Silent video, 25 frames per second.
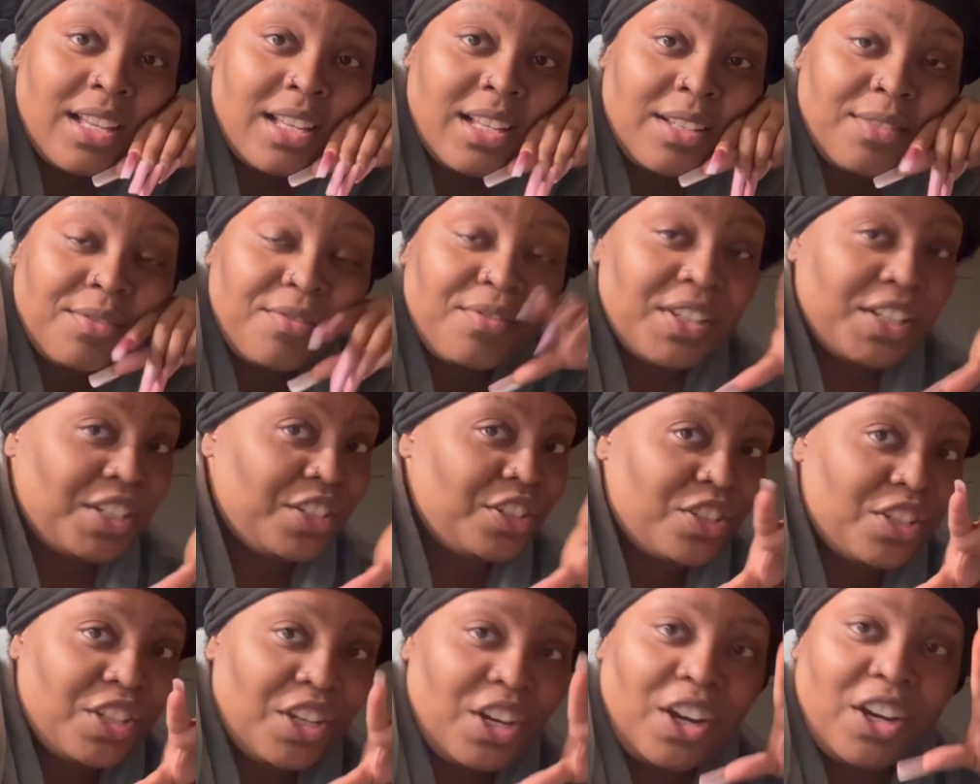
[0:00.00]

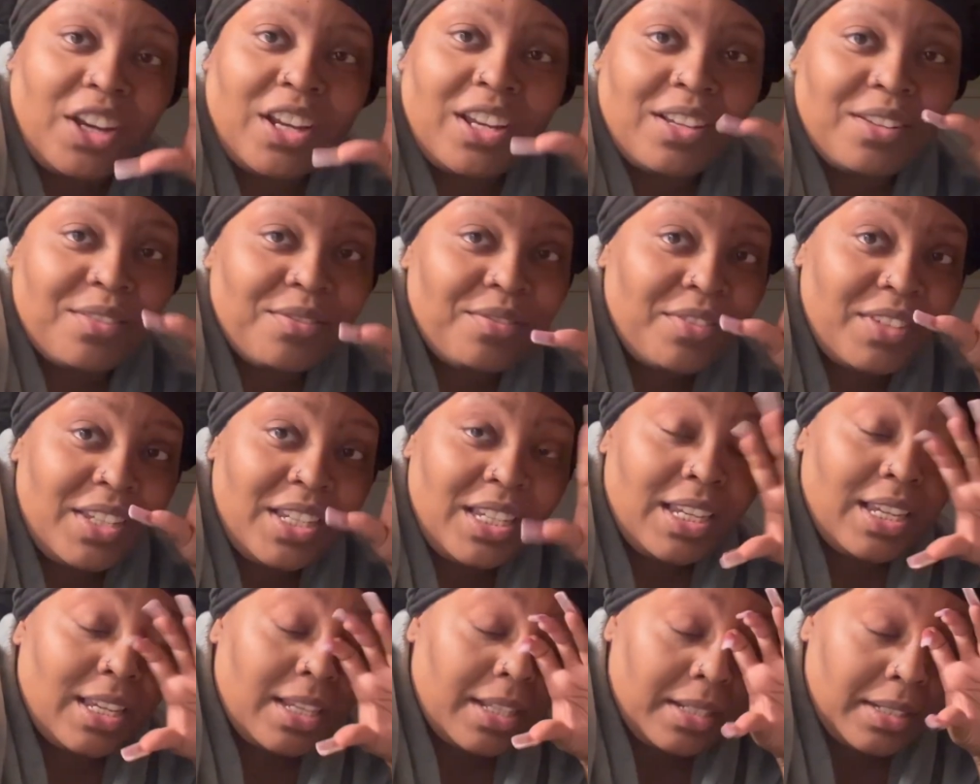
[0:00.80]
vegetarian,
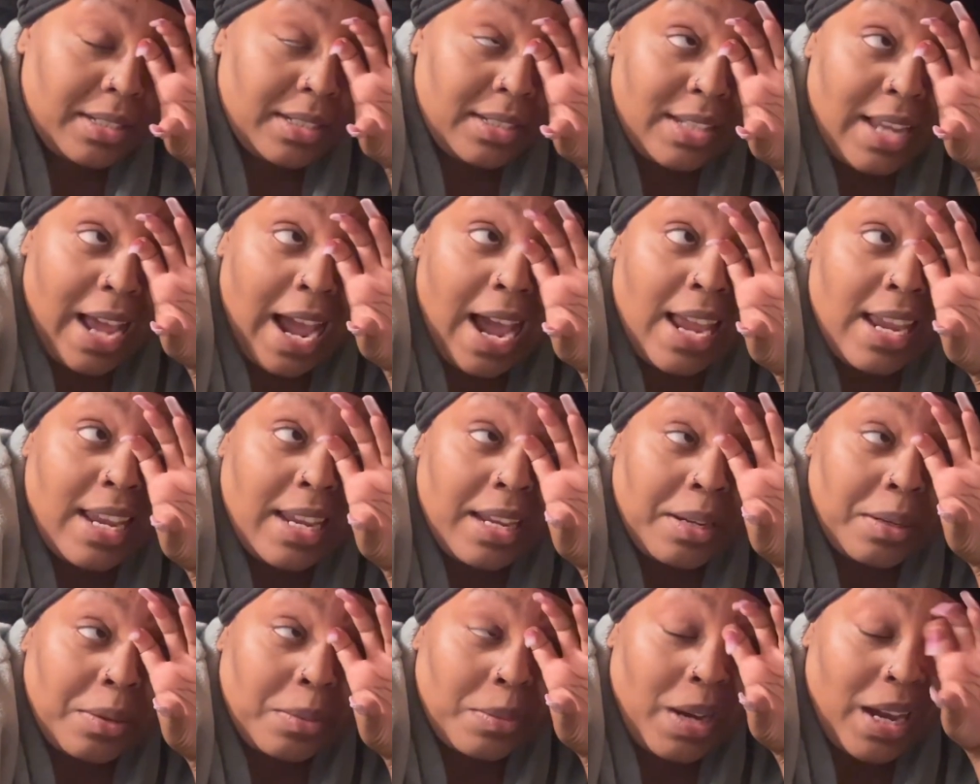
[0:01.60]
vegan
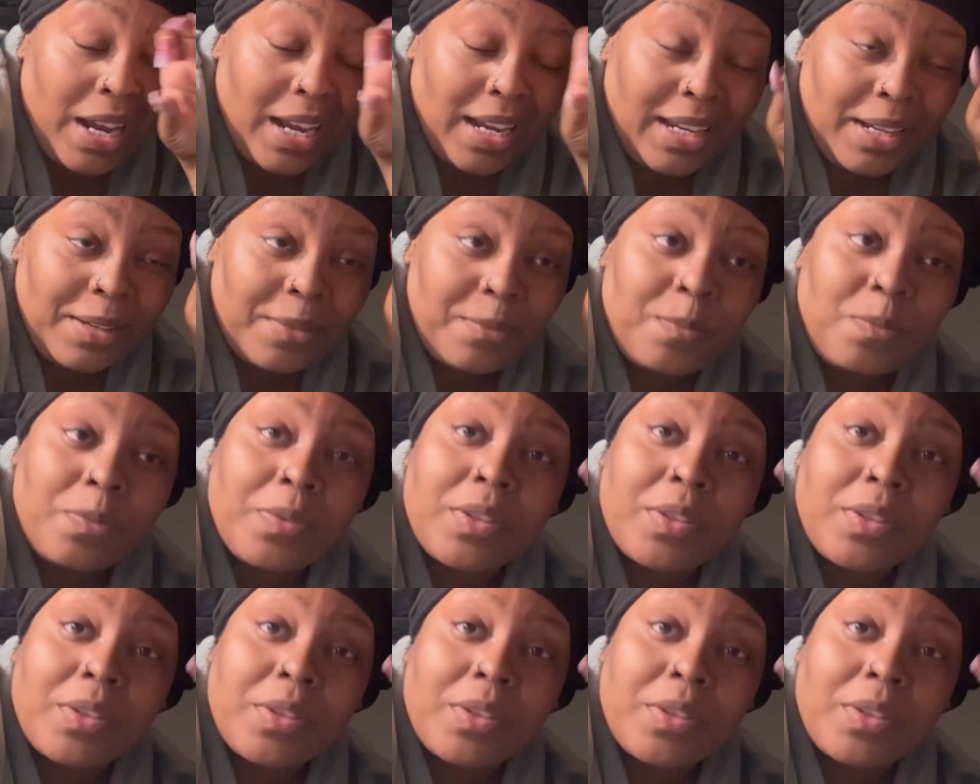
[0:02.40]
diet, right?